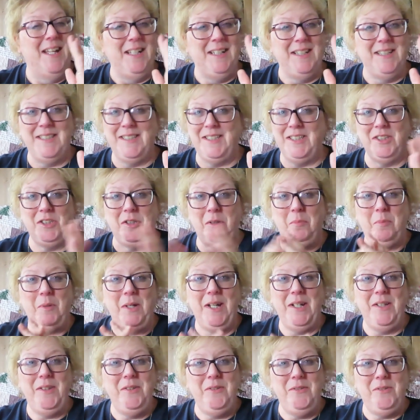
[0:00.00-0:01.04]
Because there's a
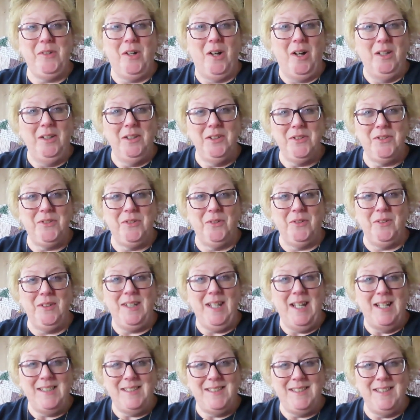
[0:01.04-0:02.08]
brand new dollar store in
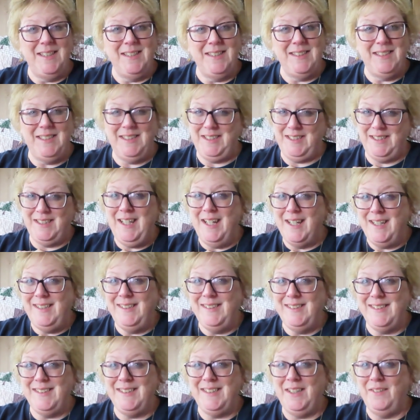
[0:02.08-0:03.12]
Essex. It's
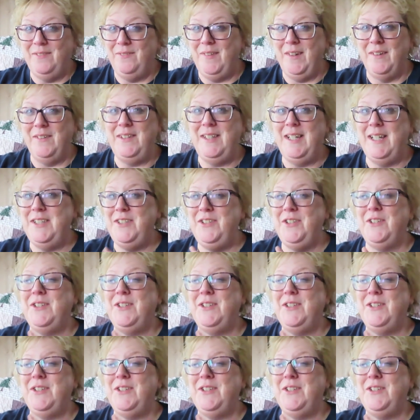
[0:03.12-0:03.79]
nice. Very nice.